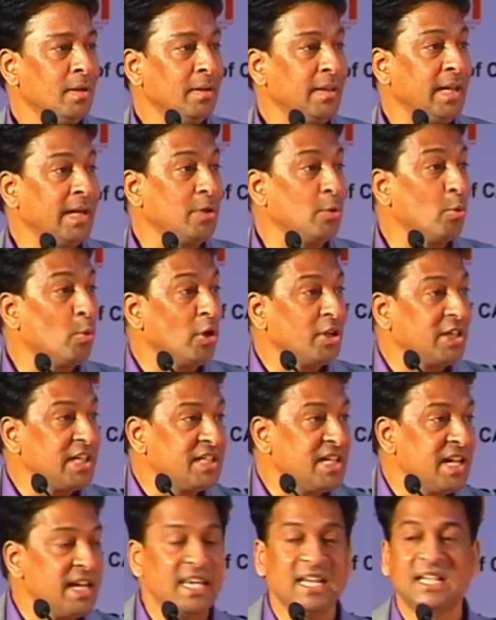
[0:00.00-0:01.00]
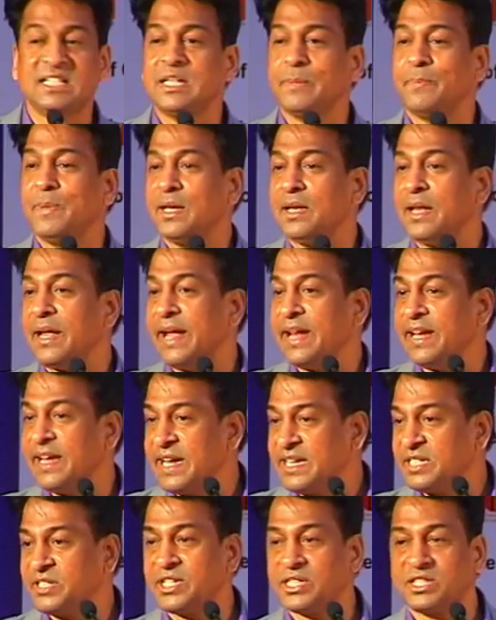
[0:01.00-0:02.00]
that what is eligible in
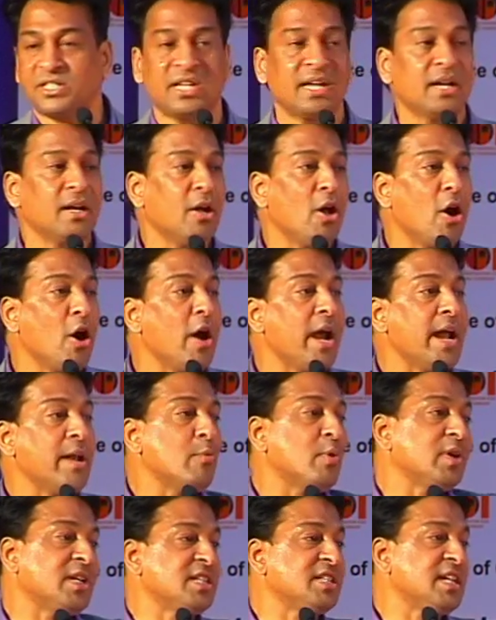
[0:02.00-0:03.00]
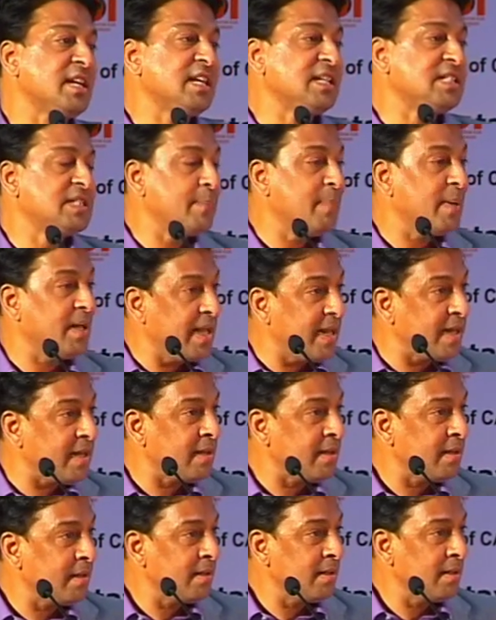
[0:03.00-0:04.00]
existing law and what is eligible
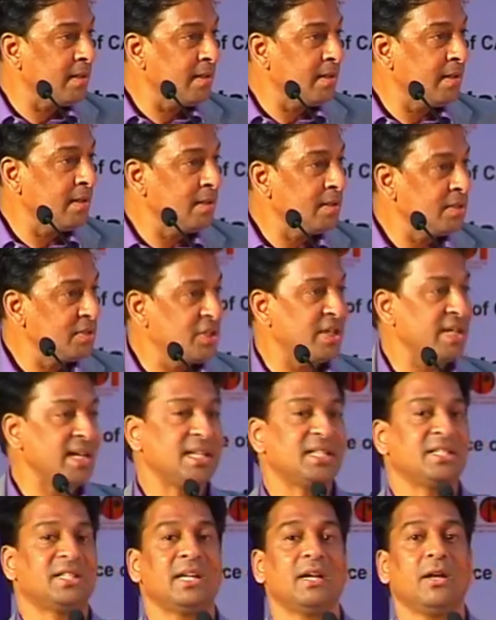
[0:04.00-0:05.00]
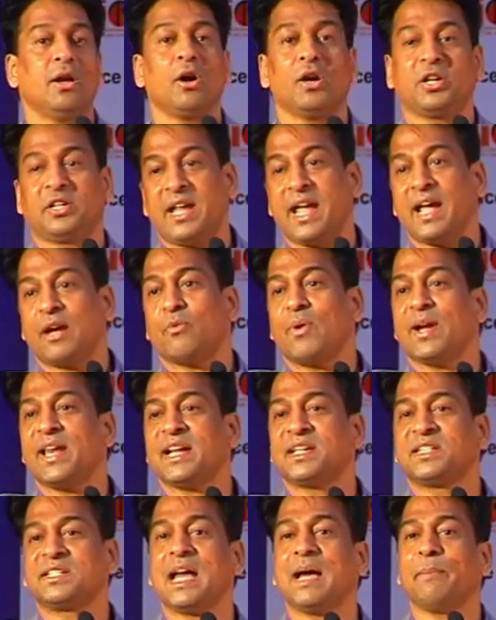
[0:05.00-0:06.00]
in GST law. Take one
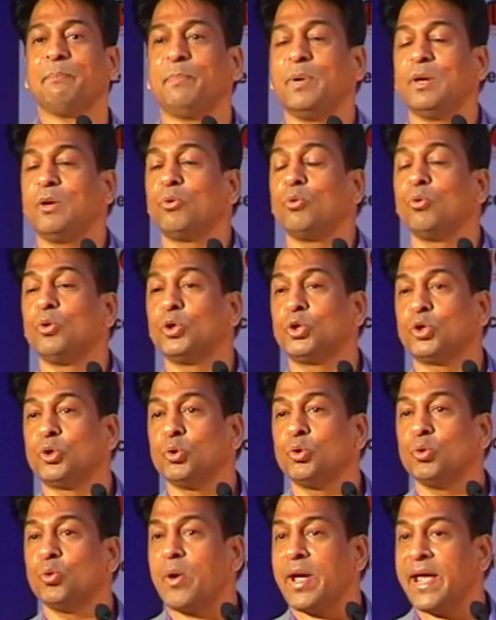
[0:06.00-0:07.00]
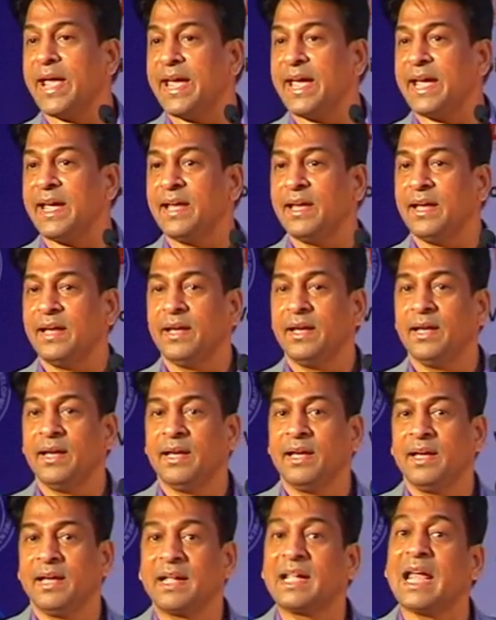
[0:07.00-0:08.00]
example, Rule 2A,
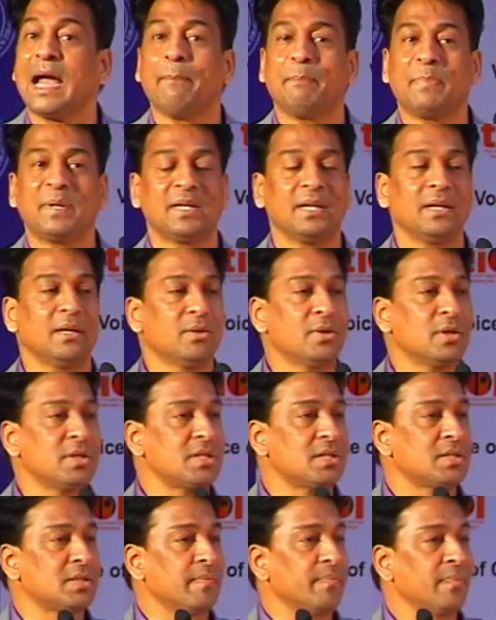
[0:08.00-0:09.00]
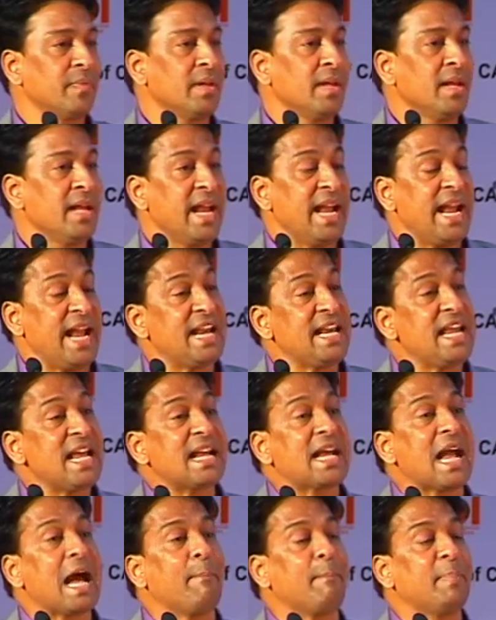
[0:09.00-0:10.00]
capital goods. Any
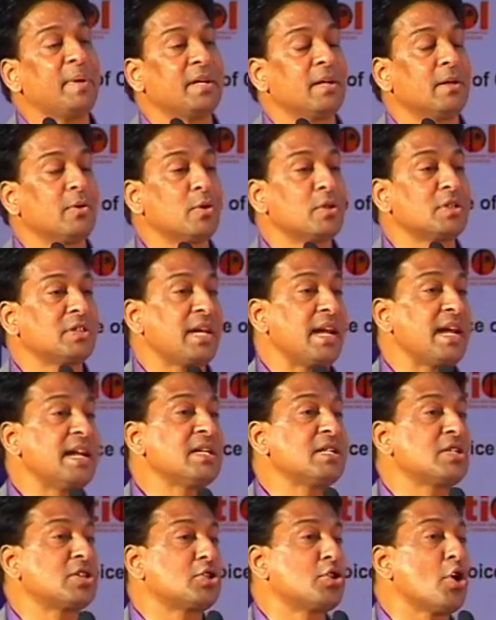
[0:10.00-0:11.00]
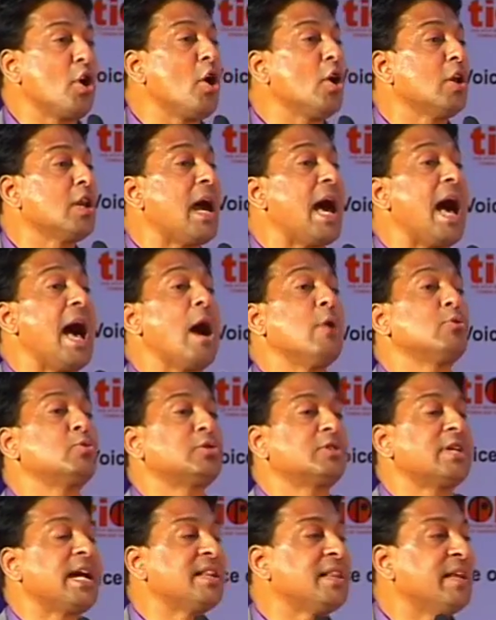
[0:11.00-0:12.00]
capital goods installed
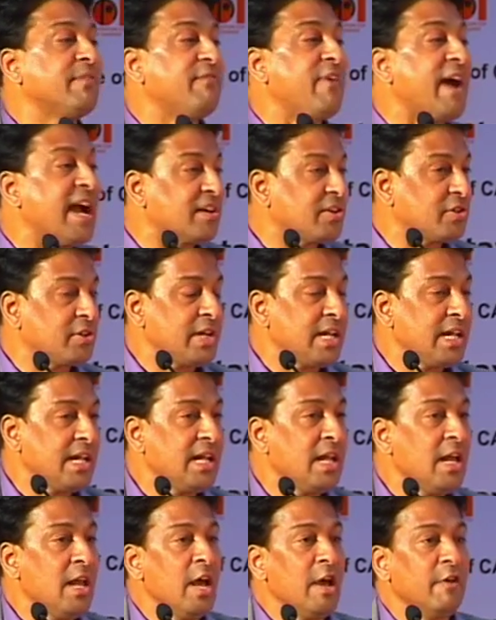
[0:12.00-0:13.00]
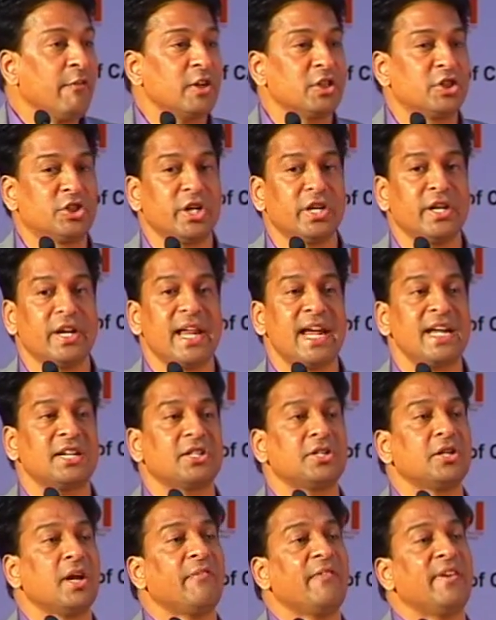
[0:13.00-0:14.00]
outside the factory for
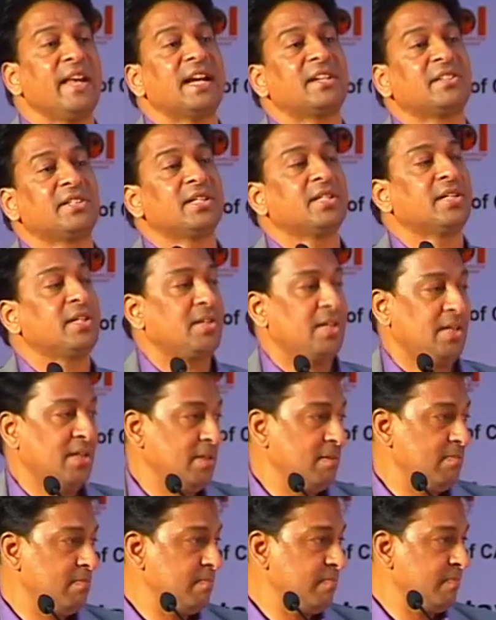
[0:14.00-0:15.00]
generation of electricity.